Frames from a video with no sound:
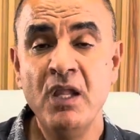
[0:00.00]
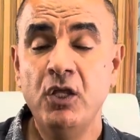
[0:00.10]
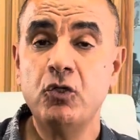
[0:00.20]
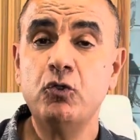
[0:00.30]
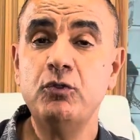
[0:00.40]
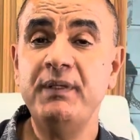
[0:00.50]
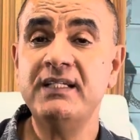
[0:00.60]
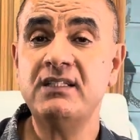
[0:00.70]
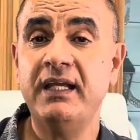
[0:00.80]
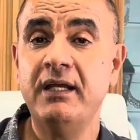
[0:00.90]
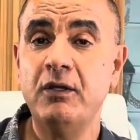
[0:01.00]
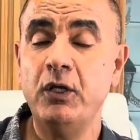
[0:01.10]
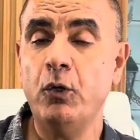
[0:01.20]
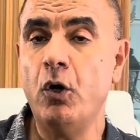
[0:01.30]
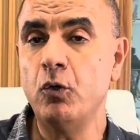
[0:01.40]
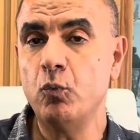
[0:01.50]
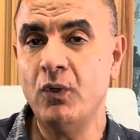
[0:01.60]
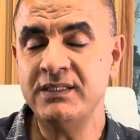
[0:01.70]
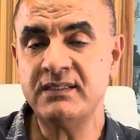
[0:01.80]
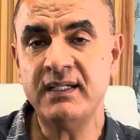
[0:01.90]
It could be on
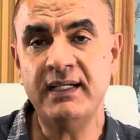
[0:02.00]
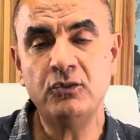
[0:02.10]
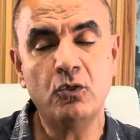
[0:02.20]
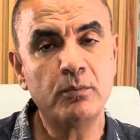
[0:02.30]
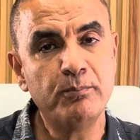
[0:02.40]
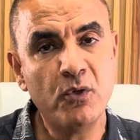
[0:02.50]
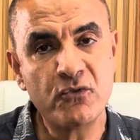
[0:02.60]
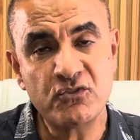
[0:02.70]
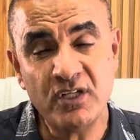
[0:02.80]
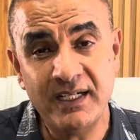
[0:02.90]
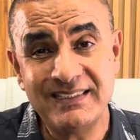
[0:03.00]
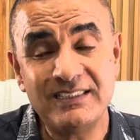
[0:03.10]
one side or both sides.